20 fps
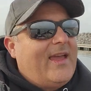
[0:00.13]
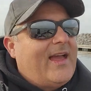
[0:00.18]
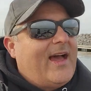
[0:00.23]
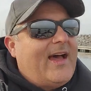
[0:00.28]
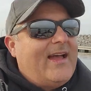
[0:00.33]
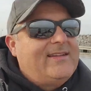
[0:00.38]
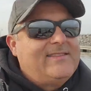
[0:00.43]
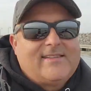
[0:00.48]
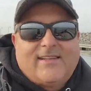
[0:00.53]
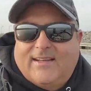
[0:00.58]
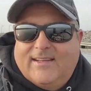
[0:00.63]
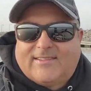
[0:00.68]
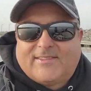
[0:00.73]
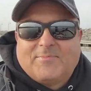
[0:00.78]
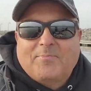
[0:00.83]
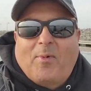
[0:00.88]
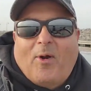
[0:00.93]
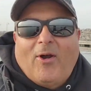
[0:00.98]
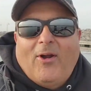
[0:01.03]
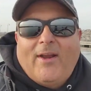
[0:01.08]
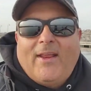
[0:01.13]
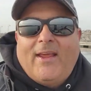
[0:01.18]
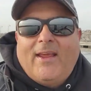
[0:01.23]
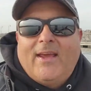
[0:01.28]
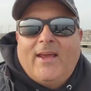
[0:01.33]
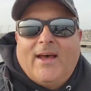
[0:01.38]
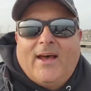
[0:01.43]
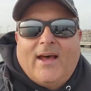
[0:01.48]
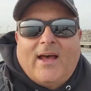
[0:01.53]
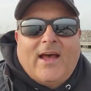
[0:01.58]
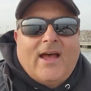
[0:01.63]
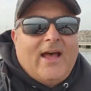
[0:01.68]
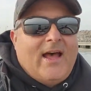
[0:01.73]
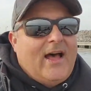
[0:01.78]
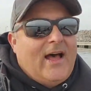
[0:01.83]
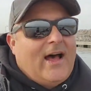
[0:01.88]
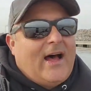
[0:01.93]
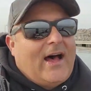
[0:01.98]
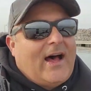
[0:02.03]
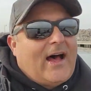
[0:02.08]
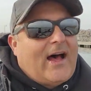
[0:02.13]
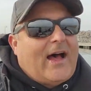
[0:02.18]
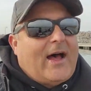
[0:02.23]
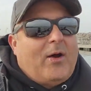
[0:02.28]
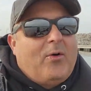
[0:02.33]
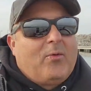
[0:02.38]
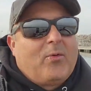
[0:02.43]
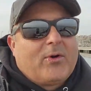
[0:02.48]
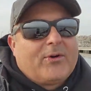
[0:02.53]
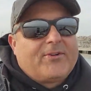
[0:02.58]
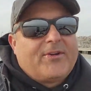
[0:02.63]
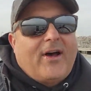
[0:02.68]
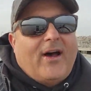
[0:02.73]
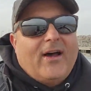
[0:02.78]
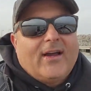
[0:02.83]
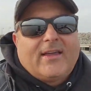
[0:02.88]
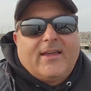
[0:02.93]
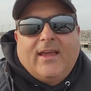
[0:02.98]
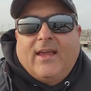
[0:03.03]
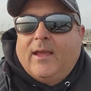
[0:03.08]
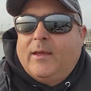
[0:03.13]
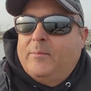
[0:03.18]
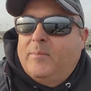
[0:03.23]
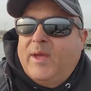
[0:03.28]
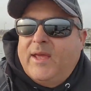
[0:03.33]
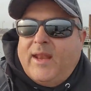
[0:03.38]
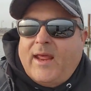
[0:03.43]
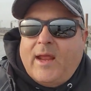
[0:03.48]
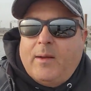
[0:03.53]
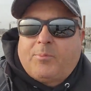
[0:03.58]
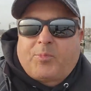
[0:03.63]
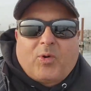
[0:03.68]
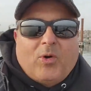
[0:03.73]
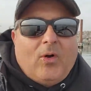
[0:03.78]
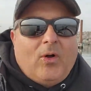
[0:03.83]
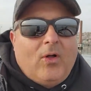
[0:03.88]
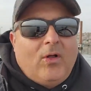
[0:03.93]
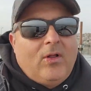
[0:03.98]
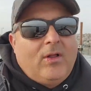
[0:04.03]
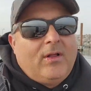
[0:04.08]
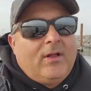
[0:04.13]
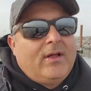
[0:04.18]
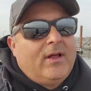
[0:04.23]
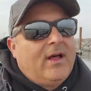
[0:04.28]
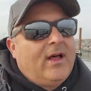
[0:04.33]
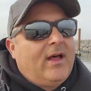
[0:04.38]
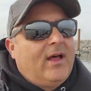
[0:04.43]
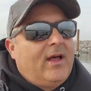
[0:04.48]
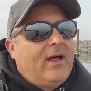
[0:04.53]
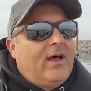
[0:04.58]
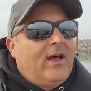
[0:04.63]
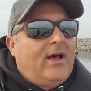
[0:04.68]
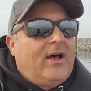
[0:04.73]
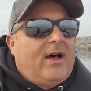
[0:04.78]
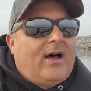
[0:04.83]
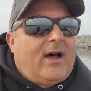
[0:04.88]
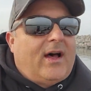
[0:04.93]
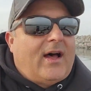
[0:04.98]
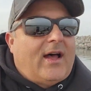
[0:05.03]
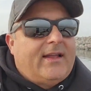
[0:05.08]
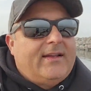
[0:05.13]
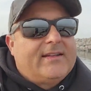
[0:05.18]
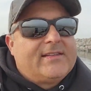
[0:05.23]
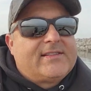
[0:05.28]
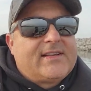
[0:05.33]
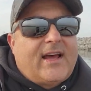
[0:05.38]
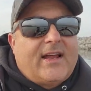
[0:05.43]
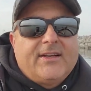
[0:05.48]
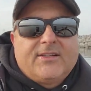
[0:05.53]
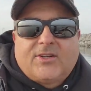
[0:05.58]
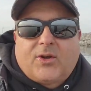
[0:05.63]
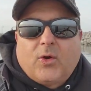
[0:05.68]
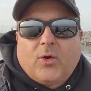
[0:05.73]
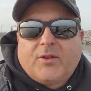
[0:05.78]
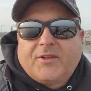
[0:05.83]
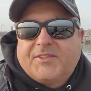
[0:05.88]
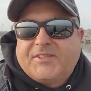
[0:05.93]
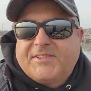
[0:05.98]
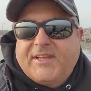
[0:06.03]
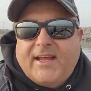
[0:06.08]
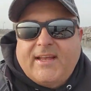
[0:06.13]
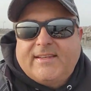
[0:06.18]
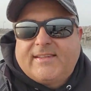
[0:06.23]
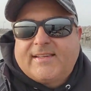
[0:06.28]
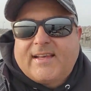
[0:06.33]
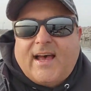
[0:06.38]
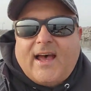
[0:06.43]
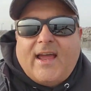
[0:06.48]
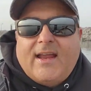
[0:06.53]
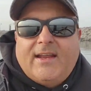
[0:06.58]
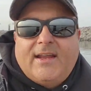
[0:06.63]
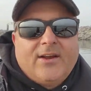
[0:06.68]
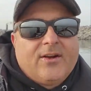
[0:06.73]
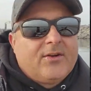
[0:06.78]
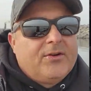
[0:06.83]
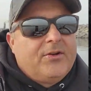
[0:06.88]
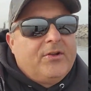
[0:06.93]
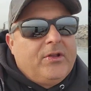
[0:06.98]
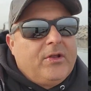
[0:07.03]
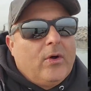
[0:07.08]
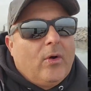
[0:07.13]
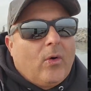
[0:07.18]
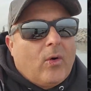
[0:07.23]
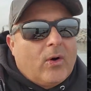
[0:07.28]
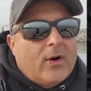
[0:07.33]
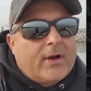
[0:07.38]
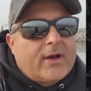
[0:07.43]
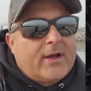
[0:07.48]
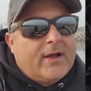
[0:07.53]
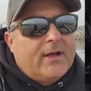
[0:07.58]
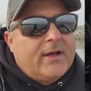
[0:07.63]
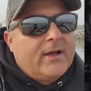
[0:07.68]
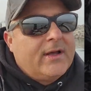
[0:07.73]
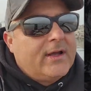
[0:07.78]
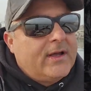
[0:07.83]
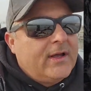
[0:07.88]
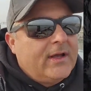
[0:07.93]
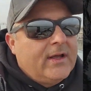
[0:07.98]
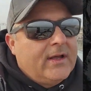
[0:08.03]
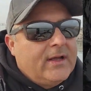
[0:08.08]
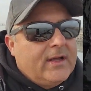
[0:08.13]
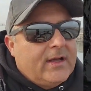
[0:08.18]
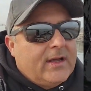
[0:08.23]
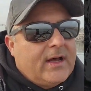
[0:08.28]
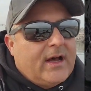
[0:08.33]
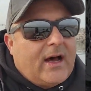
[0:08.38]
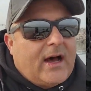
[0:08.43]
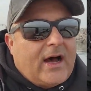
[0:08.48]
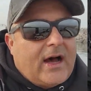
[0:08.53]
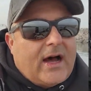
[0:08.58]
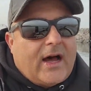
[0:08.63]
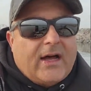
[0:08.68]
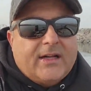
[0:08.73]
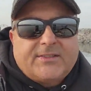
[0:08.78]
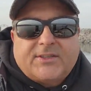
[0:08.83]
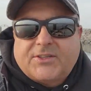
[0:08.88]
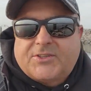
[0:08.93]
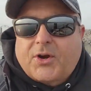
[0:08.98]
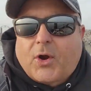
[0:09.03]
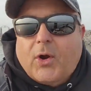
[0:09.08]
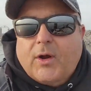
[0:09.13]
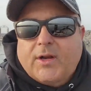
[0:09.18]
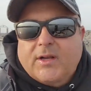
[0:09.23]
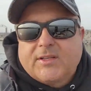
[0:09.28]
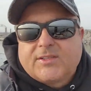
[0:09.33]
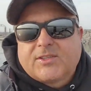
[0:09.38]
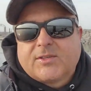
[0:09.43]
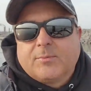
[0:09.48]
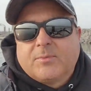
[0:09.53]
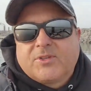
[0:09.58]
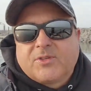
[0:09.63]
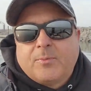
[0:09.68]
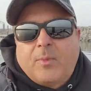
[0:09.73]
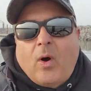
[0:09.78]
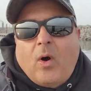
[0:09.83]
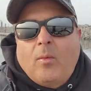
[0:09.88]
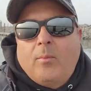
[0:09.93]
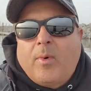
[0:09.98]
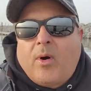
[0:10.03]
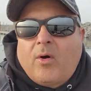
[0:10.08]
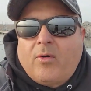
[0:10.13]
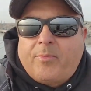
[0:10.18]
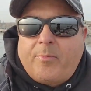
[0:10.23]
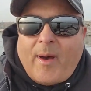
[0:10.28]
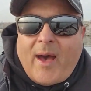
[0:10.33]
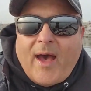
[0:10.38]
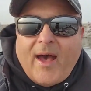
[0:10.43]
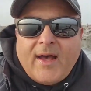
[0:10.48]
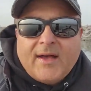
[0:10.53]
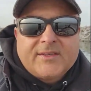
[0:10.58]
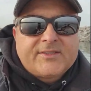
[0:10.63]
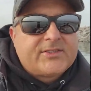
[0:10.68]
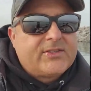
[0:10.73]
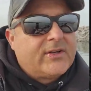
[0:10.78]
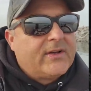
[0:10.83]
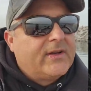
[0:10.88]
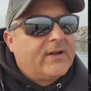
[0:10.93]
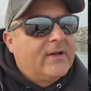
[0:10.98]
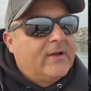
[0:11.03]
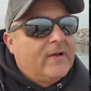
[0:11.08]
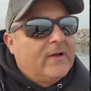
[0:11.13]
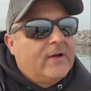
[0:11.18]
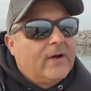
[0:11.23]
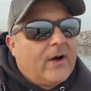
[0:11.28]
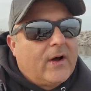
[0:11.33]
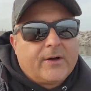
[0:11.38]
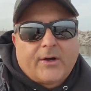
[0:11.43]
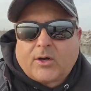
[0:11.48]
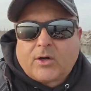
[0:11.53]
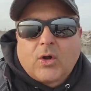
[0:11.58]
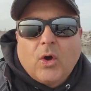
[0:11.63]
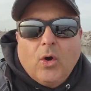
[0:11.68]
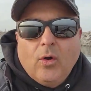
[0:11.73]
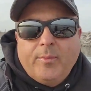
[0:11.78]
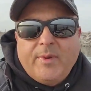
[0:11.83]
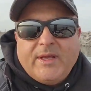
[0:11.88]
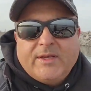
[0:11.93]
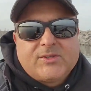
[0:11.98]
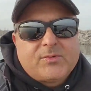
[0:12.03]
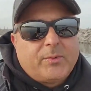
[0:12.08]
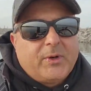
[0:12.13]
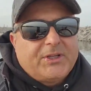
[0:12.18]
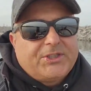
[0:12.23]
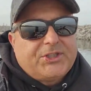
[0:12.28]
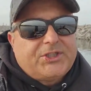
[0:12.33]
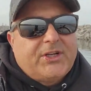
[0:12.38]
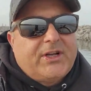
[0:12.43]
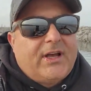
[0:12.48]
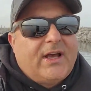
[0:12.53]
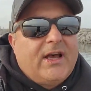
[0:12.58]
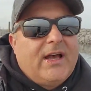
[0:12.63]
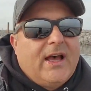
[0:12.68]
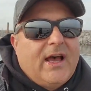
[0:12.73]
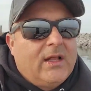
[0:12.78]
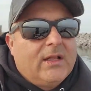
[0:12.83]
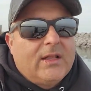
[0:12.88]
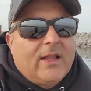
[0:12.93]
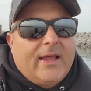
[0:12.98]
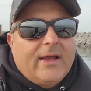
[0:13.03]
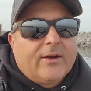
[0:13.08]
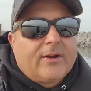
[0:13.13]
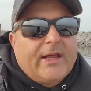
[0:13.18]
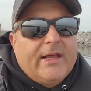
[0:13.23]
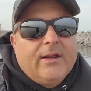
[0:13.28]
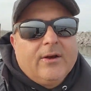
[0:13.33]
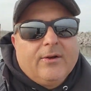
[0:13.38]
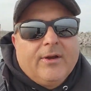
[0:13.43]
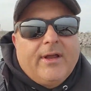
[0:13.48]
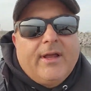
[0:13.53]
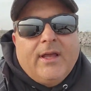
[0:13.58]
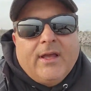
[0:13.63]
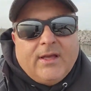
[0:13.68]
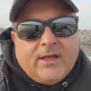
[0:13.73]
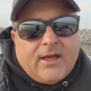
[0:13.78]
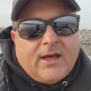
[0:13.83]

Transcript: guys, it's Marty. We're talking mid-April. I decided to go to the stateside here in New York to target some smallmouth bass on our gobies, which Lake Erie